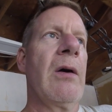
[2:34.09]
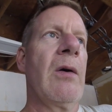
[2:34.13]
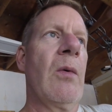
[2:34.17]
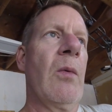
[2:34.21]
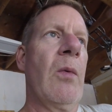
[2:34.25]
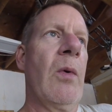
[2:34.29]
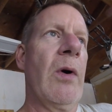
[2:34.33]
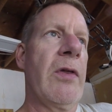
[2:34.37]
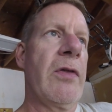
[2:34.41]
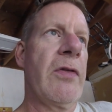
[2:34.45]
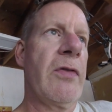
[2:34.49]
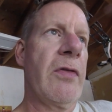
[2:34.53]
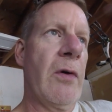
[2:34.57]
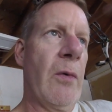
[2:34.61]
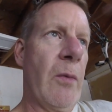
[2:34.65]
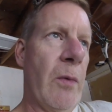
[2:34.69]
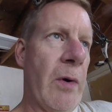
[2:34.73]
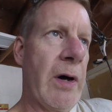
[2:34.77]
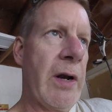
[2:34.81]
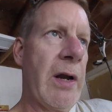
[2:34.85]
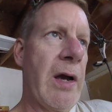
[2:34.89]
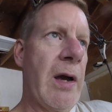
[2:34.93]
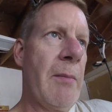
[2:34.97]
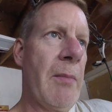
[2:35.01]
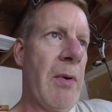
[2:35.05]
with the
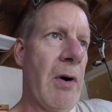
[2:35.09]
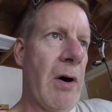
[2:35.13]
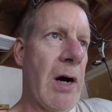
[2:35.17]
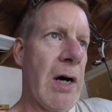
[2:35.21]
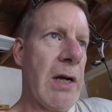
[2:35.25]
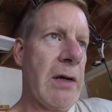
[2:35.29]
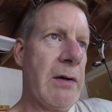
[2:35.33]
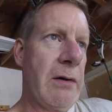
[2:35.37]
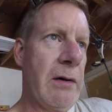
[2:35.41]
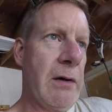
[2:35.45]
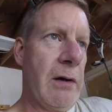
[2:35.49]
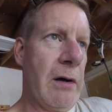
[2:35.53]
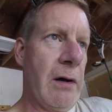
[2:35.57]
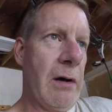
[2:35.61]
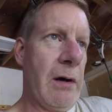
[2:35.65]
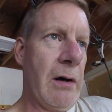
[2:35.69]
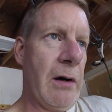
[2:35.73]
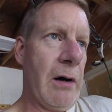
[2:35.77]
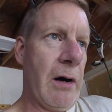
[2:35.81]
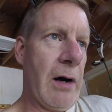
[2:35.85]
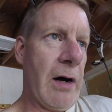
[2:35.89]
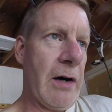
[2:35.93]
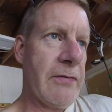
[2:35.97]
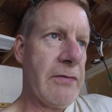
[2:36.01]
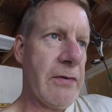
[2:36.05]
one I bought
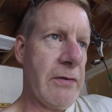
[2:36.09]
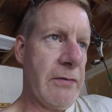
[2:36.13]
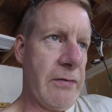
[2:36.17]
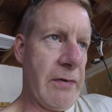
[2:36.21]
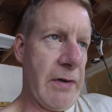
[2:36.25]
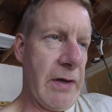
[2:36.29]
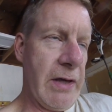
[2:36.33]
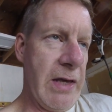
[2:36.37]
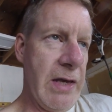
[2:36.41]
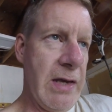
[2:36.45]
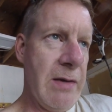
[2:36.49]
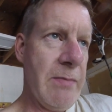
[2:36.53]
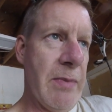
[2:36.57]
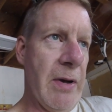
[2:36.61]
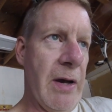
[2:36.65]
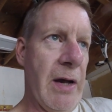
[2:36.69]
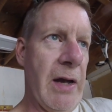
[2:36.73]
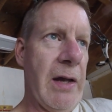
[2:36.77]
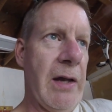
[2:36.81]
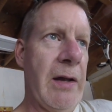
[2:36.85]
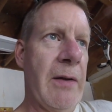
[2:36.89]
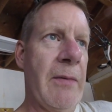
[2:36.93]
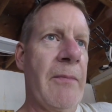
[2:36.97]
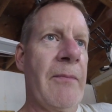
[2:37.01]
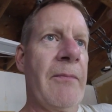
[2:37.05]
off of
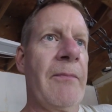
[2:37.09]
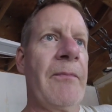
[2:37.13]
eBay,